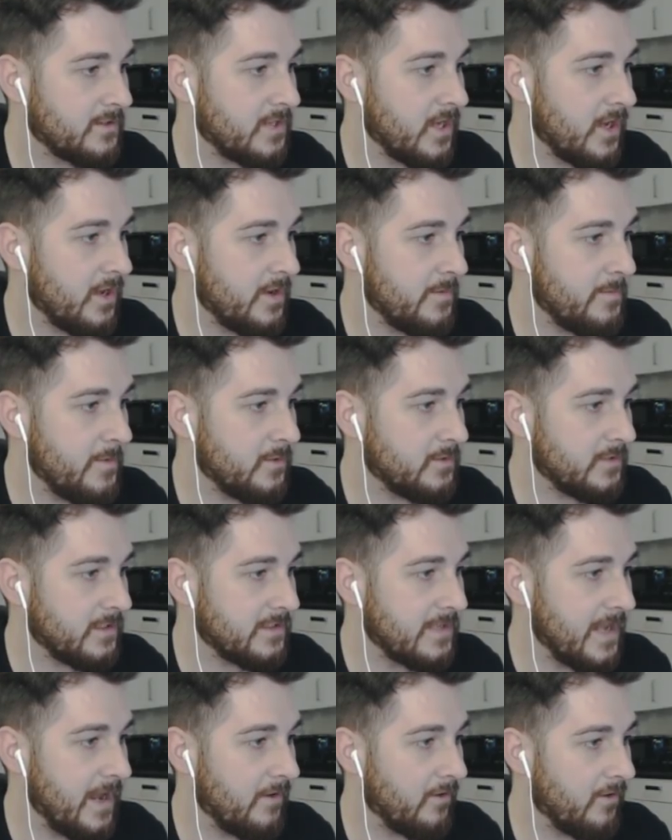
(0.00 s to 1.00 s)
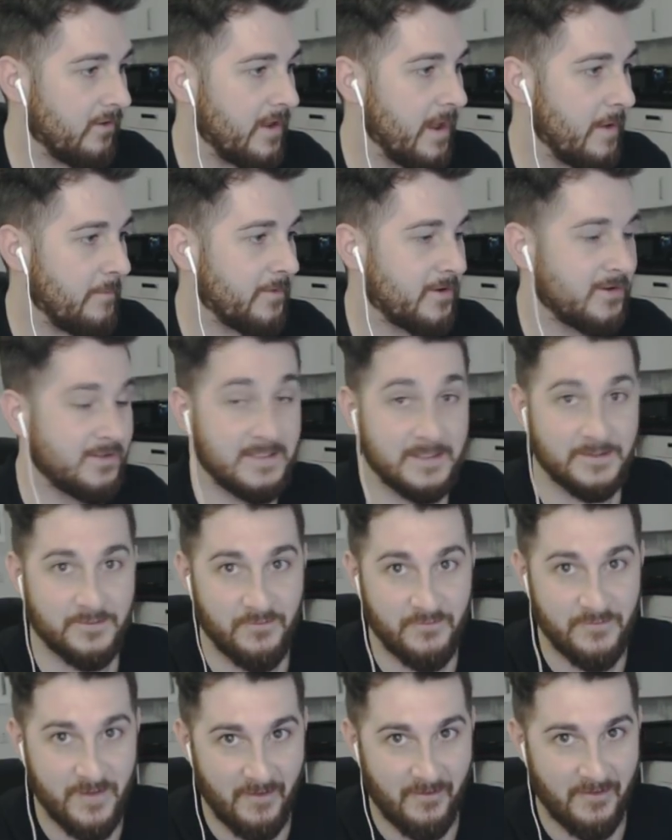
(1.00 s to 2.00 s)
turn the music down on that because it's
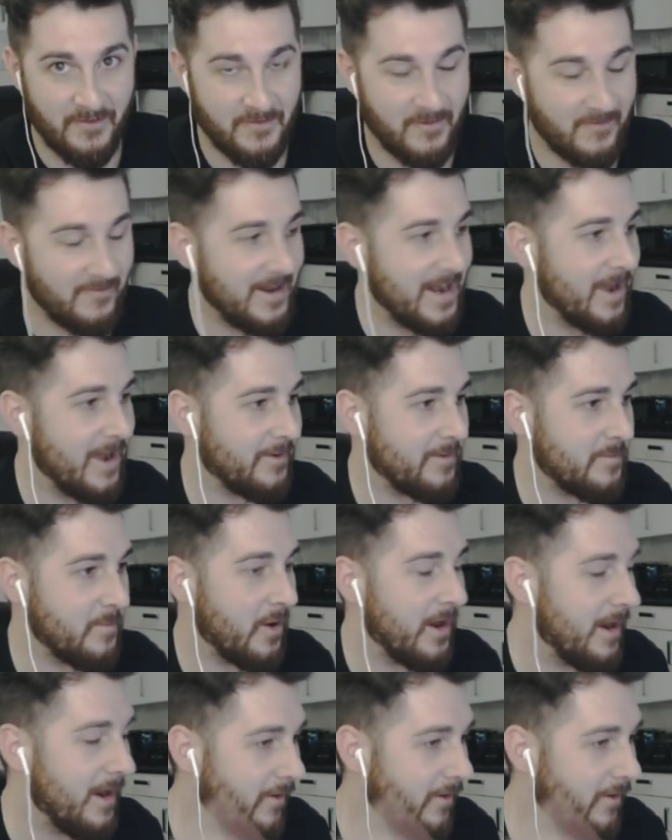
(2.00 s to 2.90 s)
very very loud in my ear